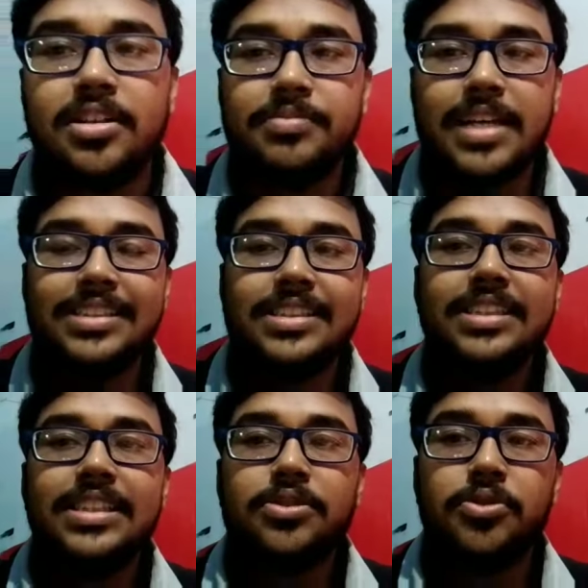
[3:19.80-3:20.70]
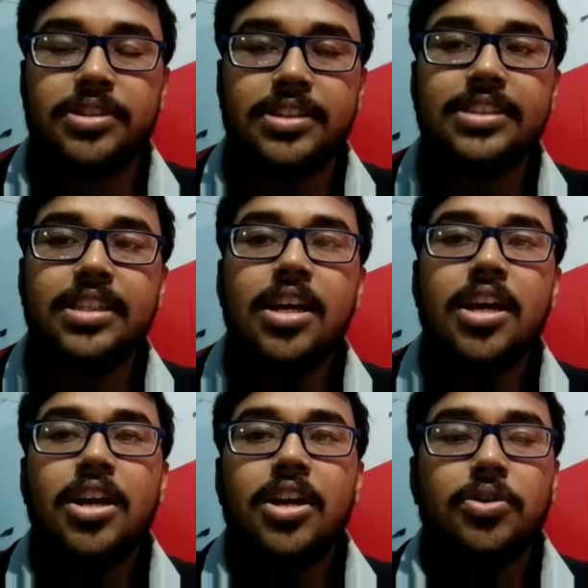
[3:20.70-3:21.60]
answering the questions
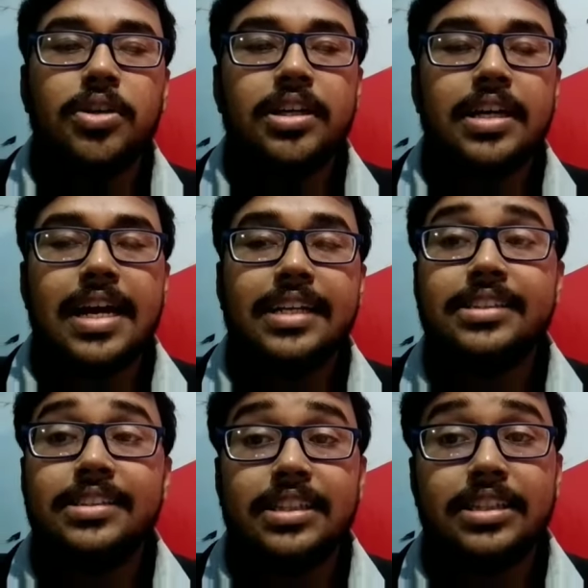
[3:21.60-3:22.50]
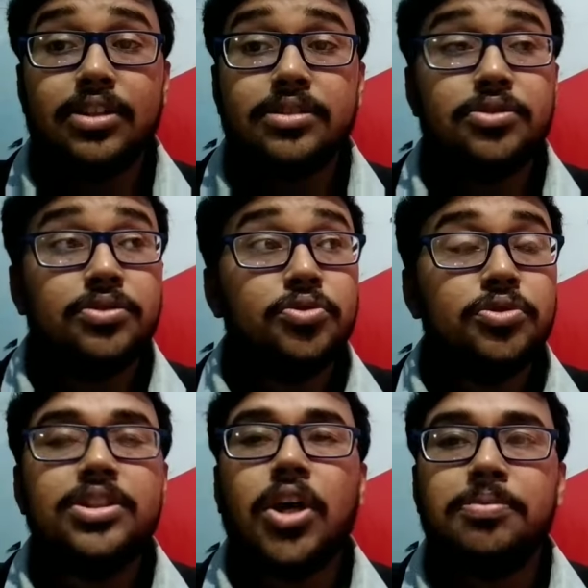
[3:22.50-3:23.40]
and
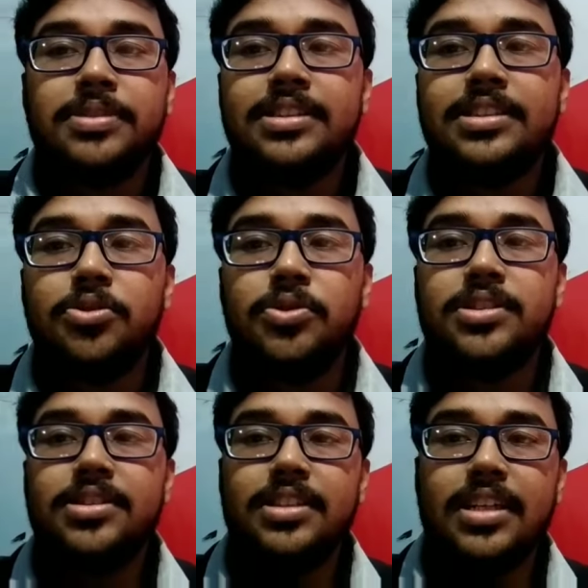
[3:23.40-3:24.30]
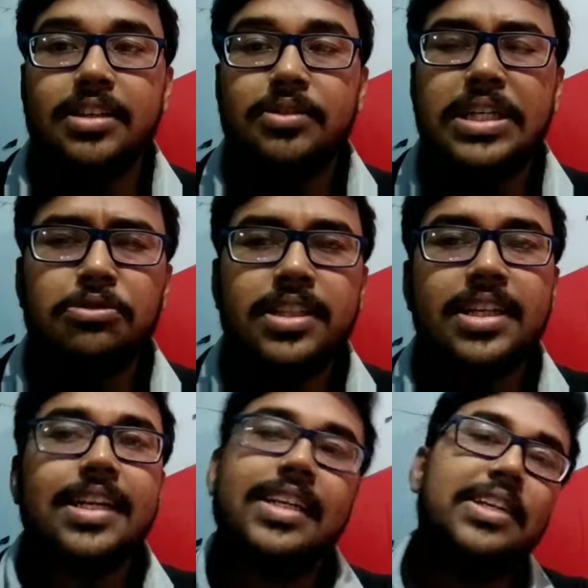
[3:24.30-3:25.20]
choose the options which you
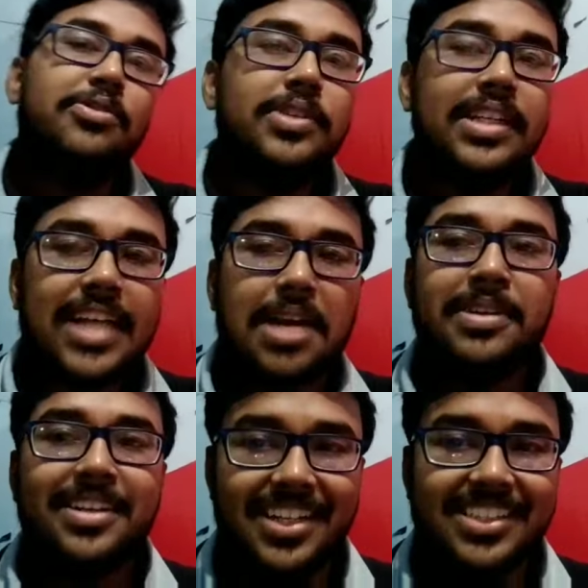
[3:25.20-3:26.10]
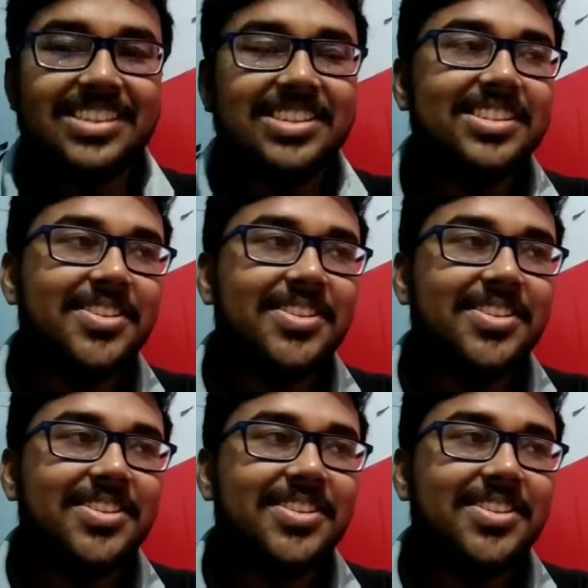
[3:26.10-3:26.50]
think that it can be correct.